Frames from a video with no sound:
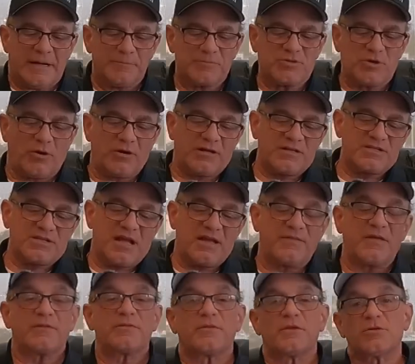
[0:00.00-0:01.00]
I'm sorry to
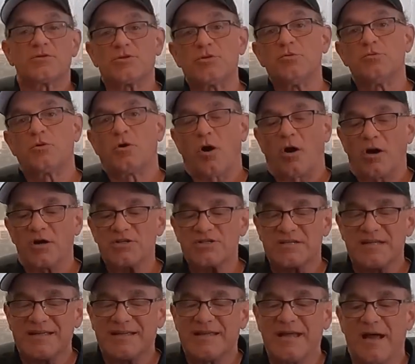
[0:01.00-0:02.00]
say that the two
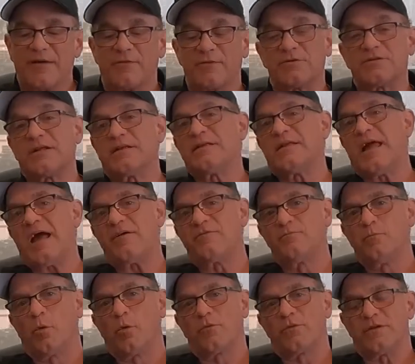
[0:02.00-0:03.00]
cars together didn't
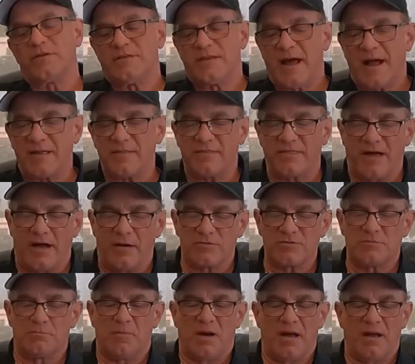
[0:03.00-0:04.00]
have more than nine
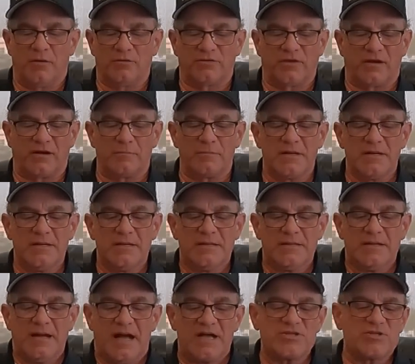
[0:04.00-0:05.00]
thousand miles on them.
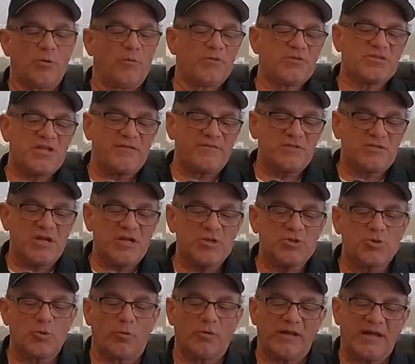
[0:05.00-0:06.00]
I sold the
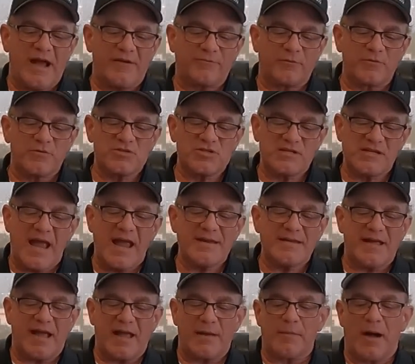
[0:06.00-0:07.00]
seventeen shortly after the C
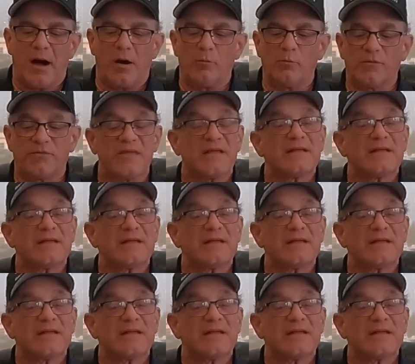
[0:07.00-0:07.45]
eight came out